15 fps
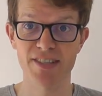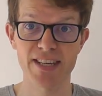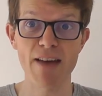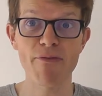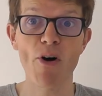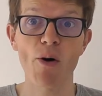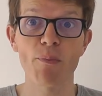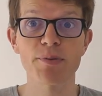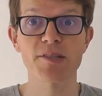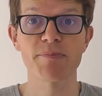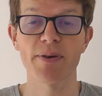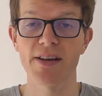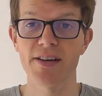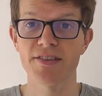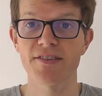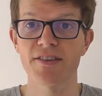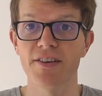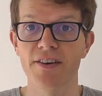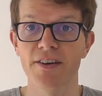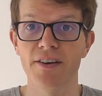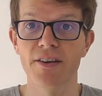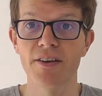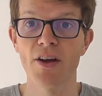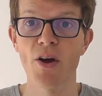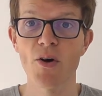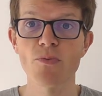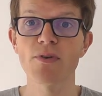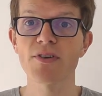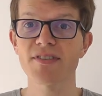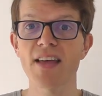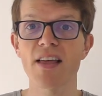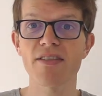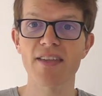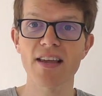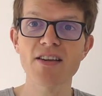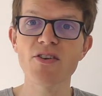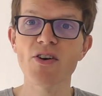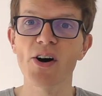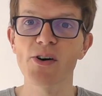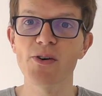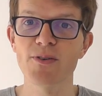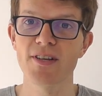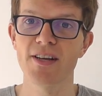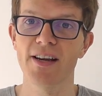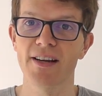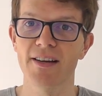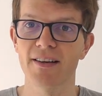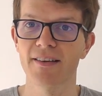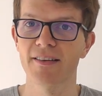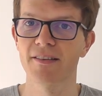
DevOps person. What's that thing you're holding?